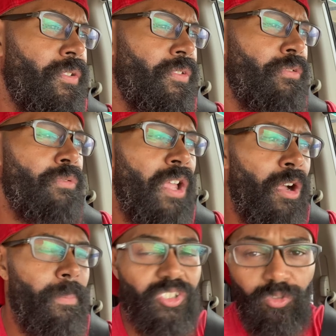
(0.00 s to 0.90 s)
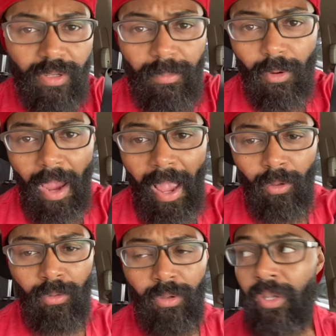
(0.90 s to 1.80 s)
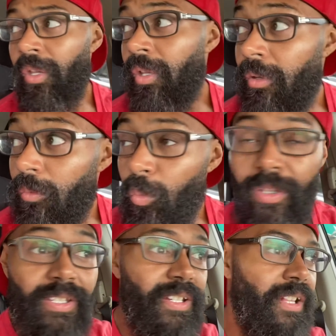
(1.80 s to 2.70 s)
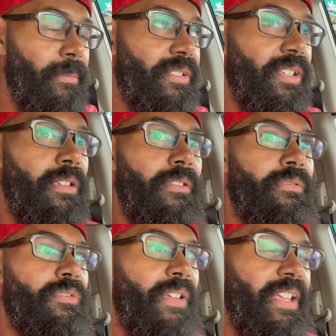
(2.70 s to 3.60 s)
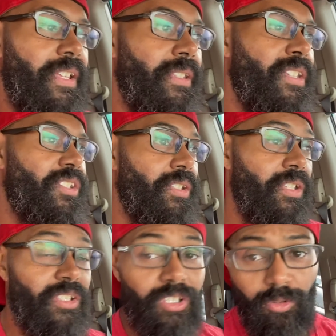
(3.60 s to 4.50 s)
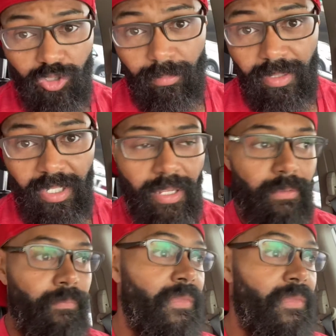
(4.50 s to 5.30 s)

to help a streamer out with getting themselves recognition is social media.